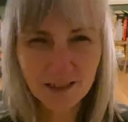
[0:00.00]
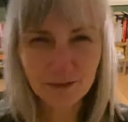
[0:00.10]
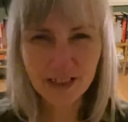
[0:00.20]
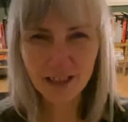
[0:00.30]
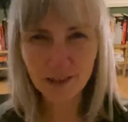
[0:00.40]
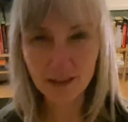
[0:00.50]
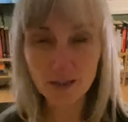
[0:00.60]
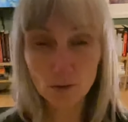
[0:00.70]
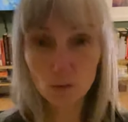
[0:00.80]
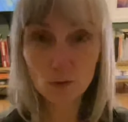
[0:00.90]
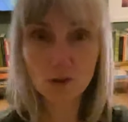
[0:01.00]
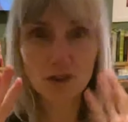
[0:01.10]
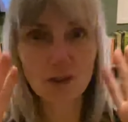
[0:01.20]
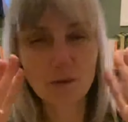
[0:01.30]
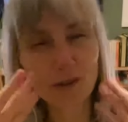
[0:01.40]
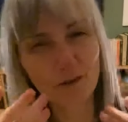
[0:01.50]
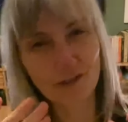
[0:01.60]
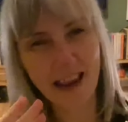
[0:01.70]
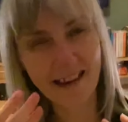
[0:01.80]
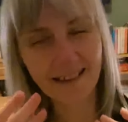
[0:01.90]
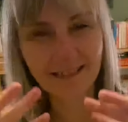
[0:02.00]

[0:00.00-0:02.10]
little video is all to do with your neck.